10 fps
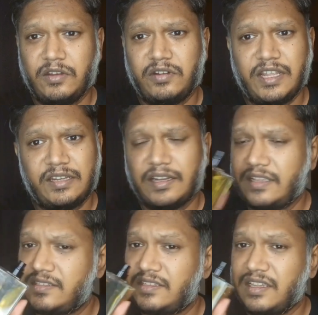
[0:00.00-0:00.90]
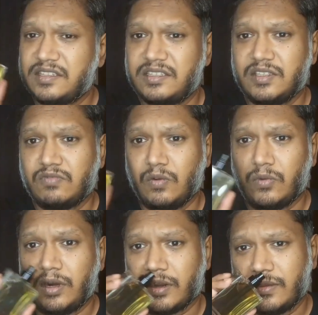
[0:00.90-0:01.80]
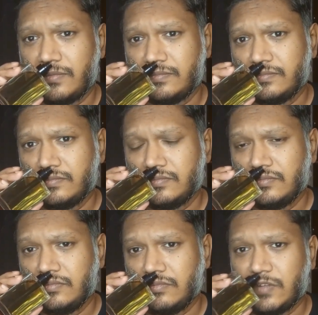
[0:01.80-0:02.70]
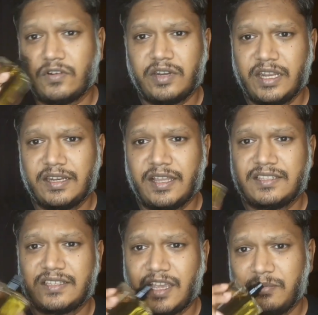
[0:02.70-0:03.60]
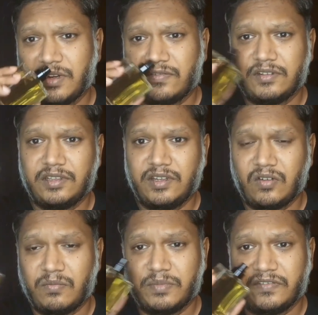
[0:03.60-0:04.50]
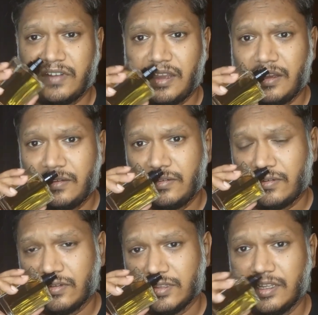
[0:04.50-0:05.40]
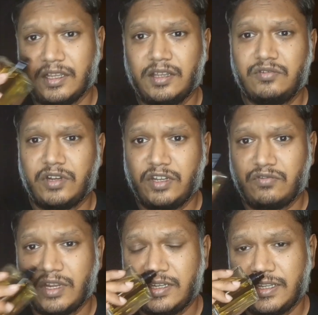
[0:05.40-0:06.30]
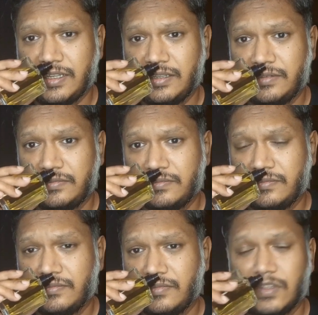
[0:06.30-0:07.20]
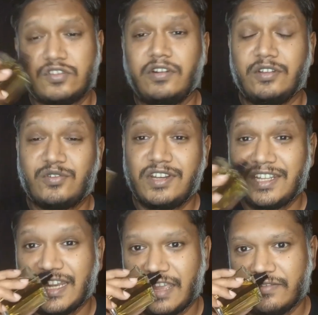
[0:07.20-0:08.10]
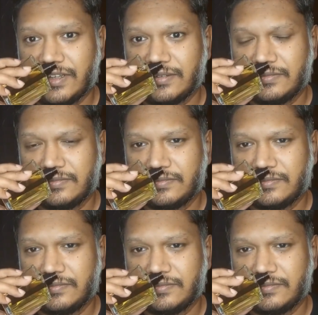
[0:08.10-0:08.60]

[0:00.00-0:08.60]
Your date nights, yes, this will work. But for date nights, I prefer the Dior Homme Parfum or the 2011